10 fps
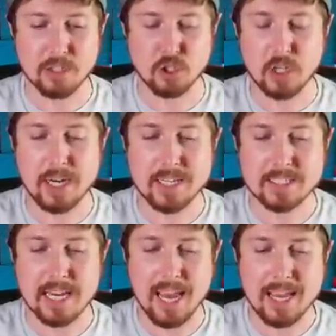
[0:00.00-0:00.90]
a
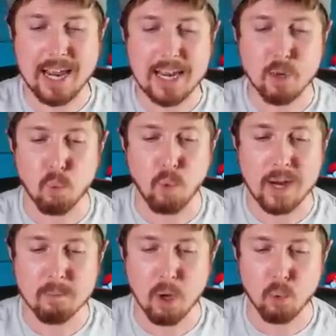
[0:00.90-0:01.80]
chance at a
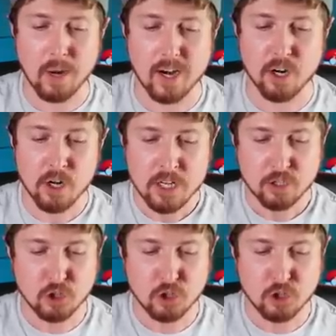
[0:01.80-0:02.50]
Rainbow Rare